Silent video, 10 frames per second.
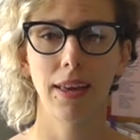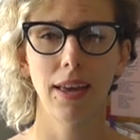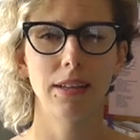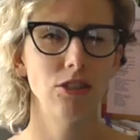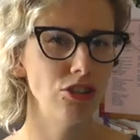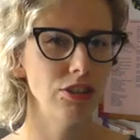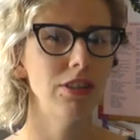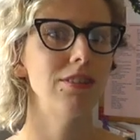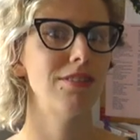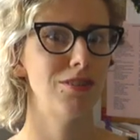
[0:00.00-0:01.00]
can get
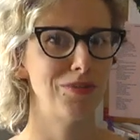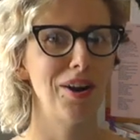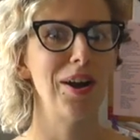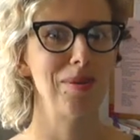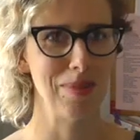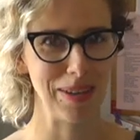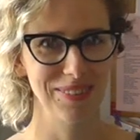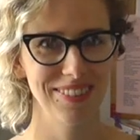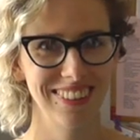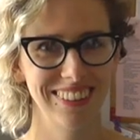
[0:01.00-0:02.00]
just the right
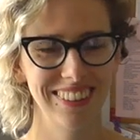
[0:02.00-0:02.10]
amount.